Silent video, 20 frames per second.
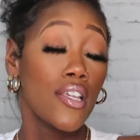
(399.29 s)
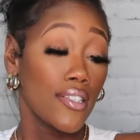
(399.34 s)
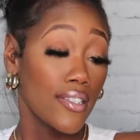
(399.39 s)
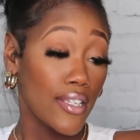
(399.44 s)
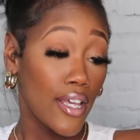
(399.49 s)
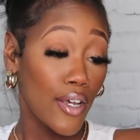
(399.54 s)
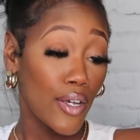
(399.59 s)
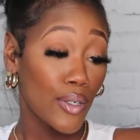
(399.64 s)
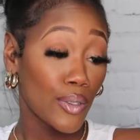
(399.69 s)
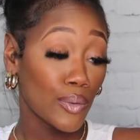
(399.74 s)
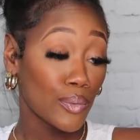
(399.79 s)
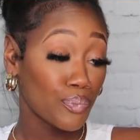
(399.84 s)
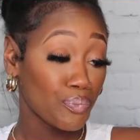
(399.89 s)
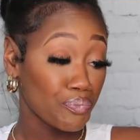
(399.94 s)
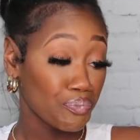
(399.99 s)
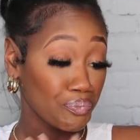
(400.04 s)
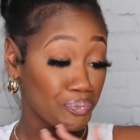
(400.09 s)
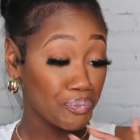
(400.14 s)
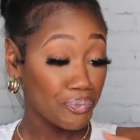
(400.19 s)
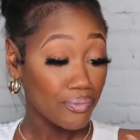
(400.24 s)
So
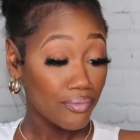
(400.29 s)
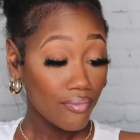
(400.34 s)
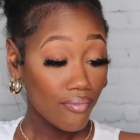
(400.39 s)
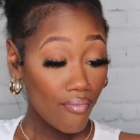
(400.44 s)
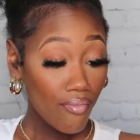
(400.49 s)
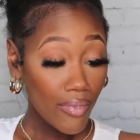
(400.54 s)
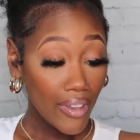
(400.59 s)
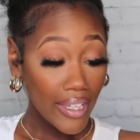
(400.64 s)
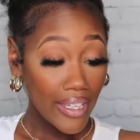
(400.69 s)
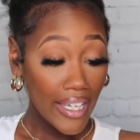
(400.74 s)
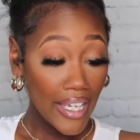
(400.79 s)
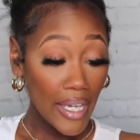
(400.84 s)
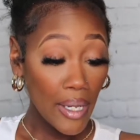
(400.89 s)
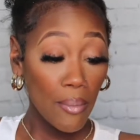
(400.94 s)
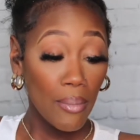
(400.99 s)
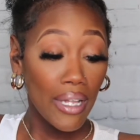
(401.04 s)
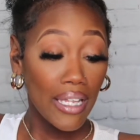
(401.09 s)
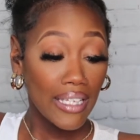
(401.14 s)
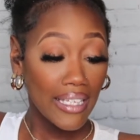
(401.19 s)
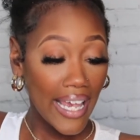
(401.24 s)
yeah,
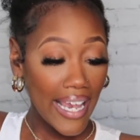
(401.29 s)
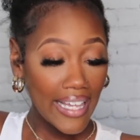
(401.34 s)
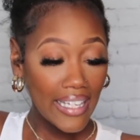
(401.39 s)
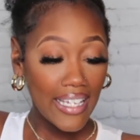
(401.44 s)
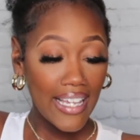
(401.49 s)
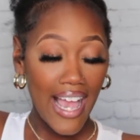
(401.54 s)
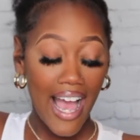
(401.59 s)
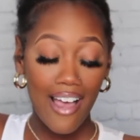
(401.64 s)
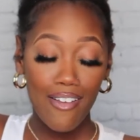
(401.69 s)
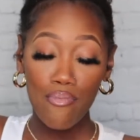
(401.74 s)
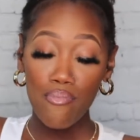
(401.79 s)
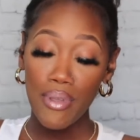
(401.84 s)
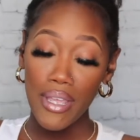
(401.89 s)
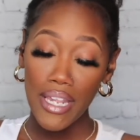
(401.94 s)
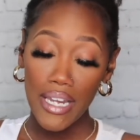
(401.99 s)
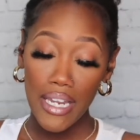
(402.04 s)
but lately I've